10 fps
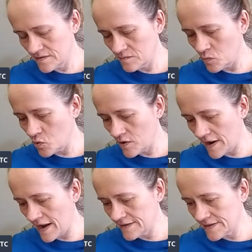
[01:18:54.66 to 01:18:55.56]
More
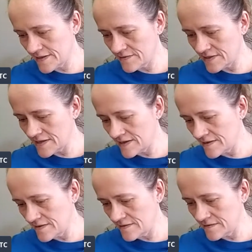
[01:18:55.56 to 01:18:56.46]

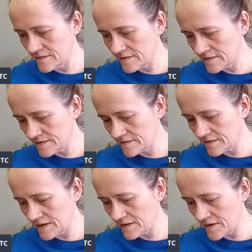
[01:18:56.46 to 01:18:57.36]
activities
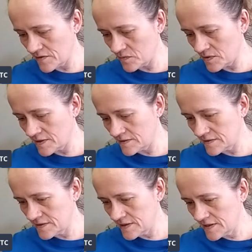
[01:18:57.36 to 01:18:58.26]
like the other one.
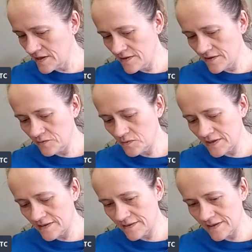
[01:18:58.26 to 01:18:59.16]
This one
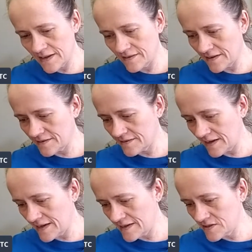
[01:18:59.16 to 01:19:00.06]
isn't as
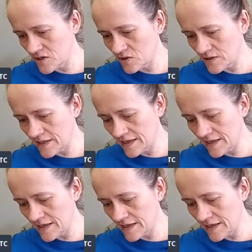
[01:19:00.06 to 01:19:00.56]
exciting to look